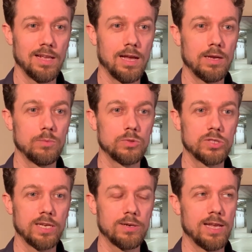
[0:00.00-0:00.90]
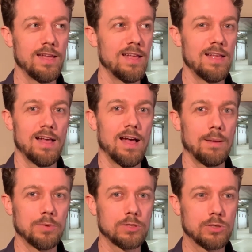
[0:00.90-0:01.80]
I would say, okay,
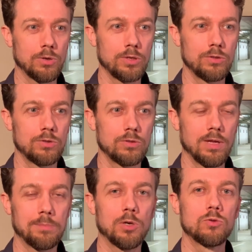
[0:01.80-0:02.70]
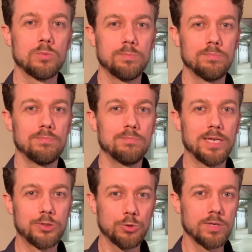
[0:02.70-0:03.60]
I'm going to
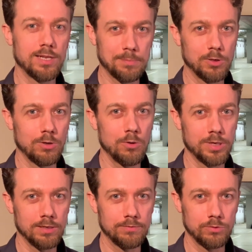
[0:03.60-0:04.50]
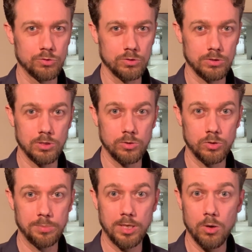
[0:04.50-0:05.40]
make sure that I'm going
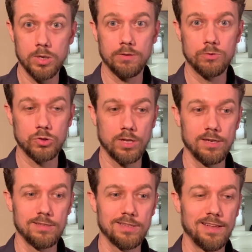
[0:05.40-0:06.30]
to be low enough to slide.